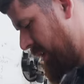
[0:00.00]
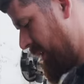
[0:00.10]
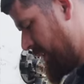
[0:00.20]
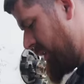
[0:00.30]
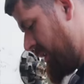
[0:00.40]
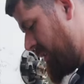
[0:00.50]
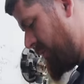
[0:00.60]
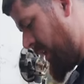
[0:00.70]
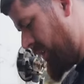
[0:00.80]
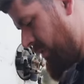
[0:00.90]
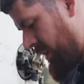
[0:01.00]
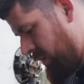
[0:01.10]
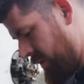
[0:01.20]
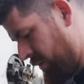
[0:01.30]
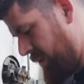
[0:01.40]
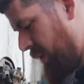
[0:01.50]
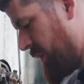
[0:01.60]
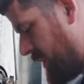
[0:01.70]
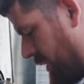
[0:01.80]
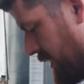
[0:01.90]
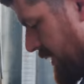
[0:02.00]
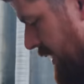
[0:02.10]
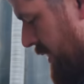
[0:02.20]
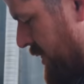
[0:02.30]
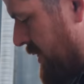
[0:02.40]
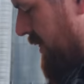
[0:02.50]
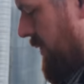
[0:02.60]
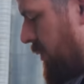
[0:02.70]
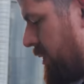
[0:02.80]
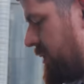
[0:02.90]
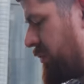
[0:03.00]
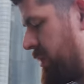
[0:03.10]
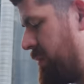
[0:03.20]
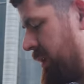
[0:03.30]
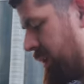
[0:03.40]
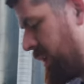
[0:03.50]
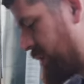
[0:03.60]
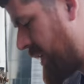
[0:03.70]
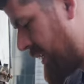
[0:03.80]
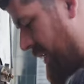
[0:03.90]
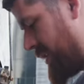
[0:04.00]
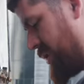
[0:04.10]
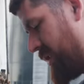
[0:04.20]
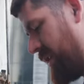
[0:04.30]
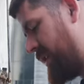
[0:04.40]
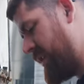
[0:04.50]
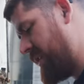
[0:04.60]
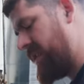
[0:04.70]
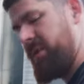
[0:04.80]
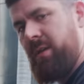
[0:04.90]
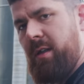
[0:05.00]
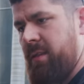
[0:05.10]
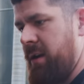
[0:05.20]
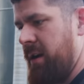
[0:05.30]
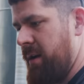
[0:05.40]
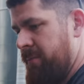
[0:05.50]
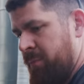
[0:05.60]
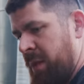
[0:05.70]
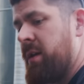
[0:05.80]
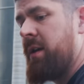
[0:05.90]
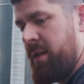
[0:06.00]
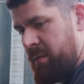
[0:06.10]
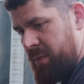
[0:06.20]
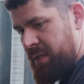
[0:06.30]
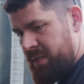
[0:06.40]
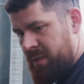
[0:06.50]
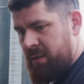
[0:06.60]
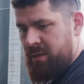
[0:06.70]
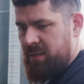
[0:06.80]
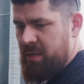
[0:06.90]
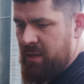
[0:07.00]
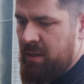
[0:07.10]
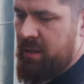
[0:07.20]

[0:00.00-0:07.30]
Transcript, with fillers: you might run out there with all the good intentions in the world of rebuilding a track tensioner, and then you get there and the piston is